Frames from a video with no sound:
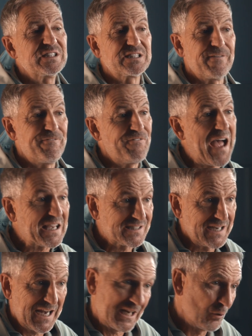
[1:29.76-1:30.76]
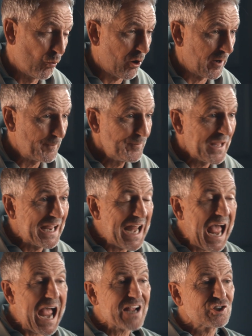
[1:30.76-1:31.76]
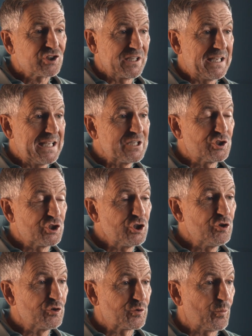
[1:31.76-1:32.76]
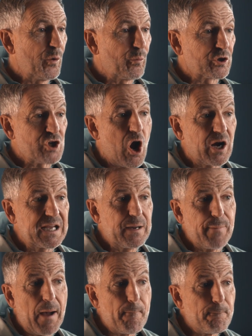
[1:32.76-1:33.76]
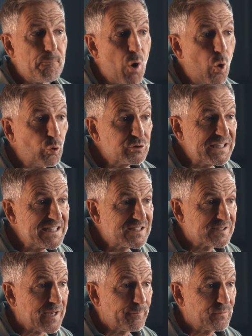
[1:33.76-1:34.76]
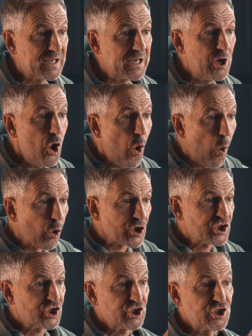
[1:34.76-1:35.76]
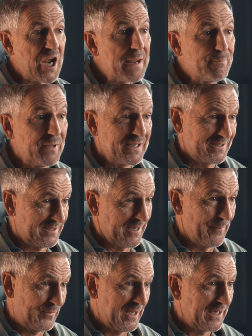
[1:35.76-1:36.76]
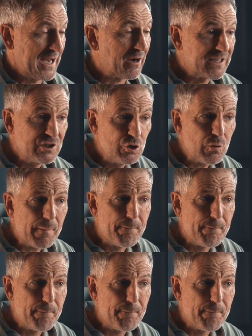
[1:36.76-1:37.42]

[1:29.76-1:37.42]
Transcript: this is a fascinating word. It actually is used when we're talking about molding something or shaping something. Now, can you